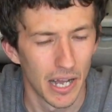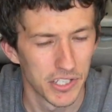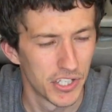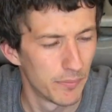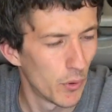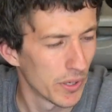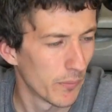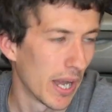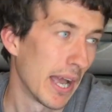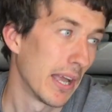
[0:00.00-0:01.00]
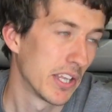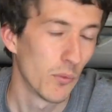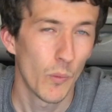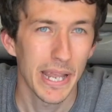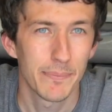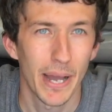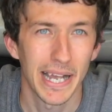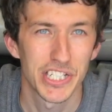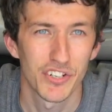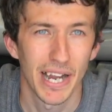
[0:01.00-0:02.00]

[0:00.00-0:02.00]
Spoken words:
to the point where you're way past your